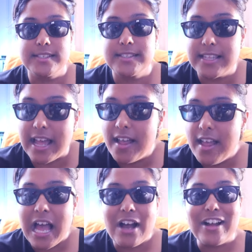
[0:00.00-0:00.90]
It's just that
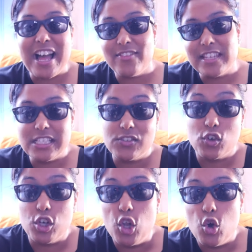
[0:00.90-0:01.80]
I've had these
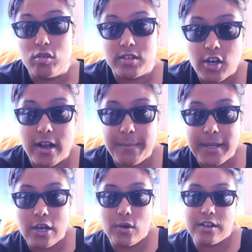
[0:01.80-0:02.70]
for a long
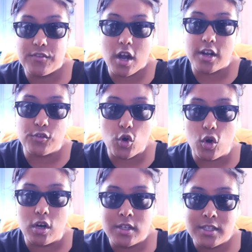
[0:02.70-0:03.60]
time now, and I've kind of
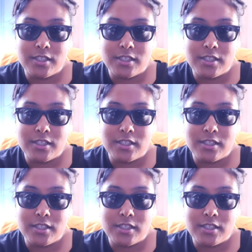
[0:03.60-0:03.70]
got,